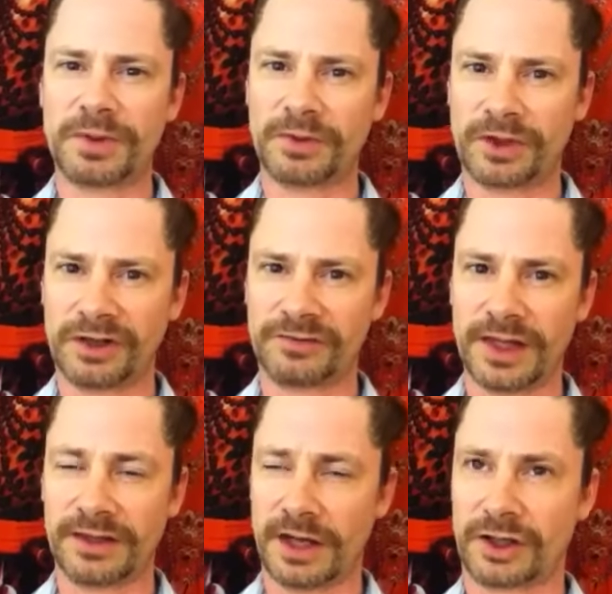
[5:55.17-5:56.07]
There could
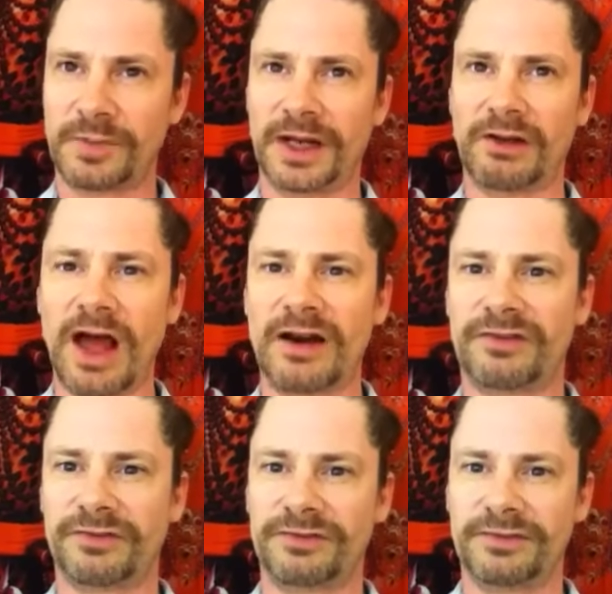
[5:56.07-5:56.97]
have been a
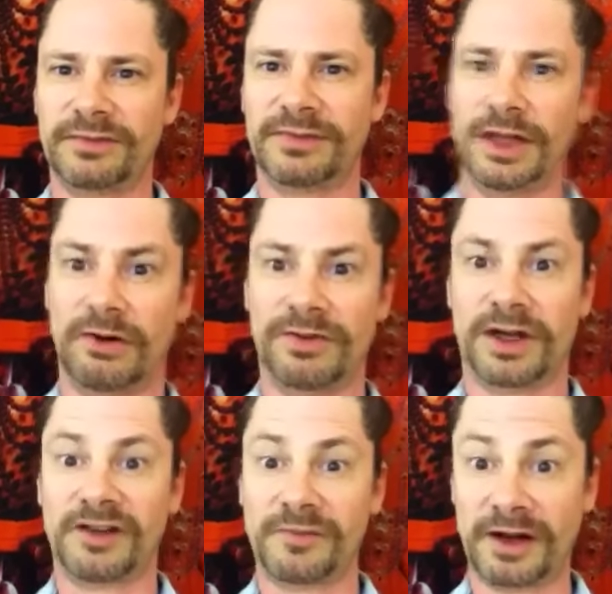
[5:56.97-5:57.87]

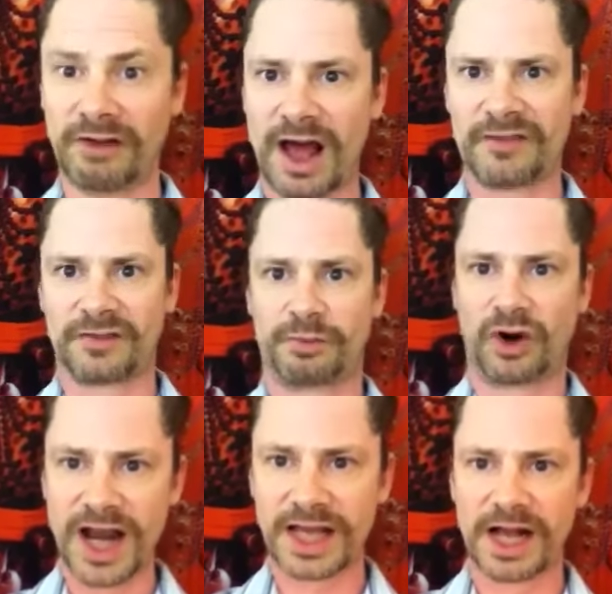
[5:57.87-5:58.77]
lot of
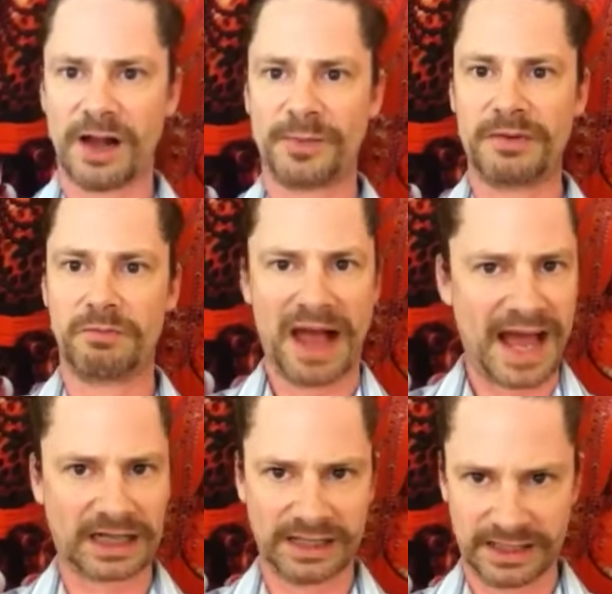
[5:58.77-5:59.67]
breaking up and
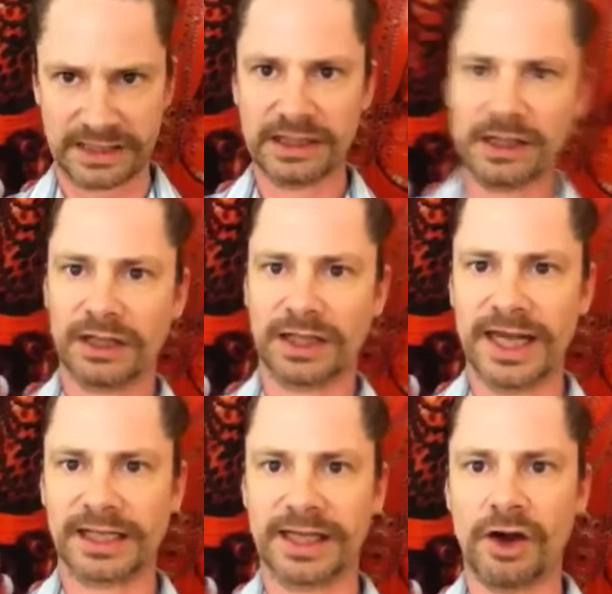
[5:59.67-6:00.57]
battling
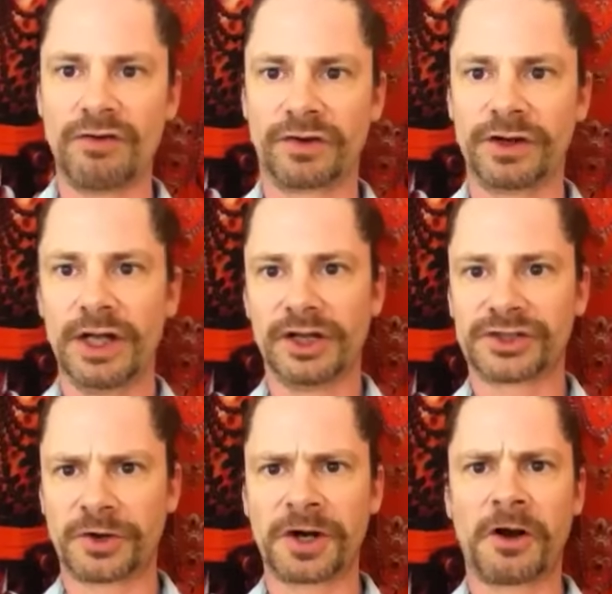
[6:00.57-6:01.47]
lately over
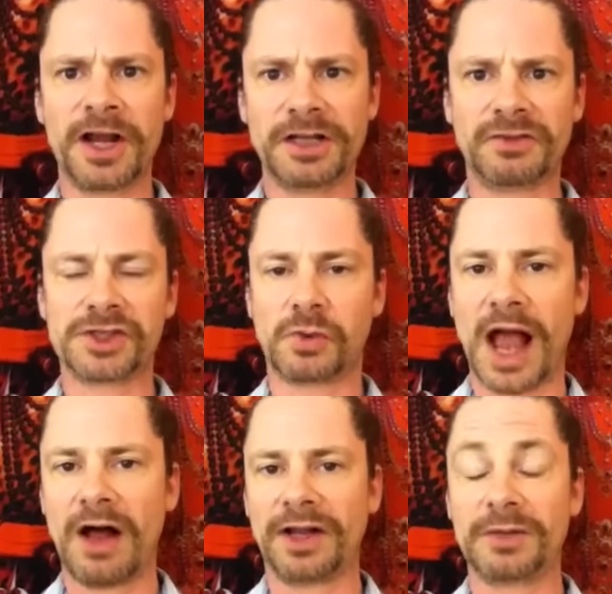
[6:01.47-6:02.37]
asserting our
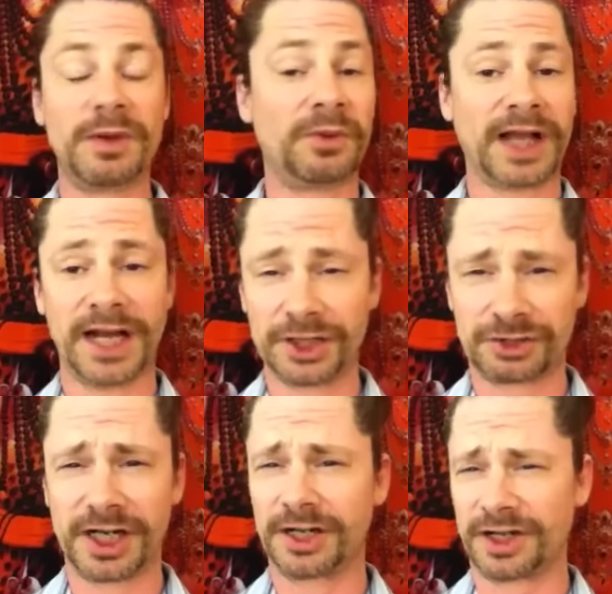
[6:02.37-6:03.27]
individuality and people getting
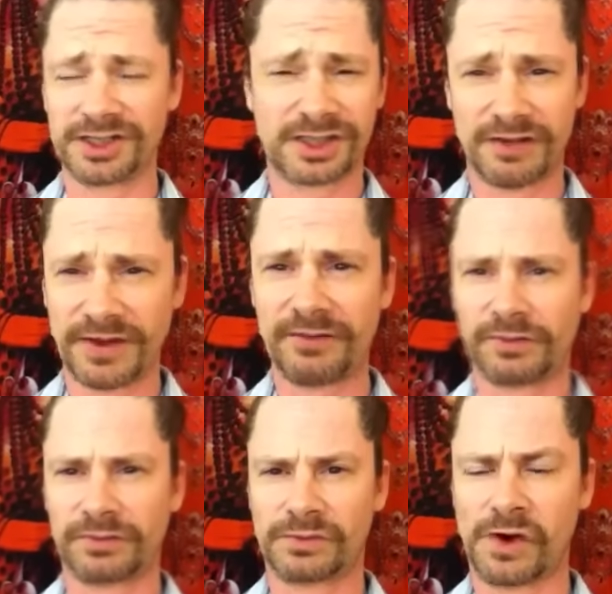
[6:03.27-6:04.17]
triggered and stuff. I've
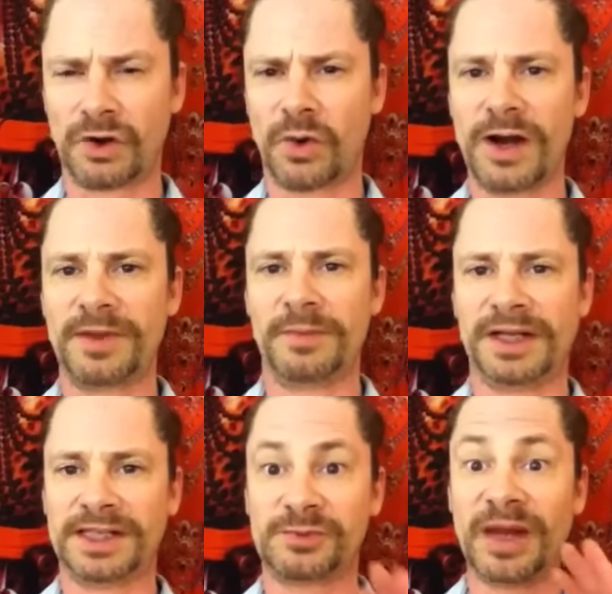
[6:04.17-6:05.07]
wrote quite a bit about this.